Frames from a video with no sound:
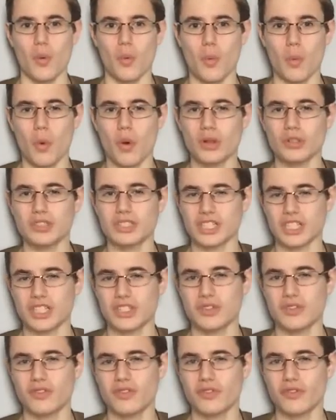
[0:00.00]
What is
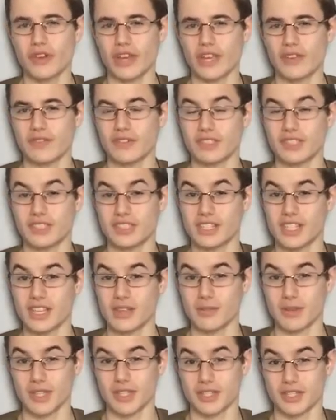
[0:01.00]
your favourite
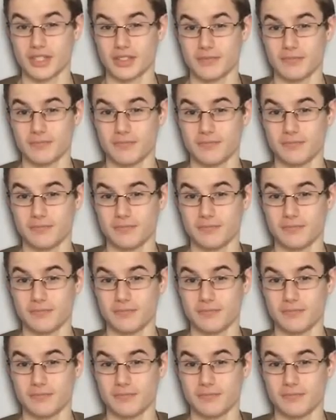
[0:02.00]
steam engine?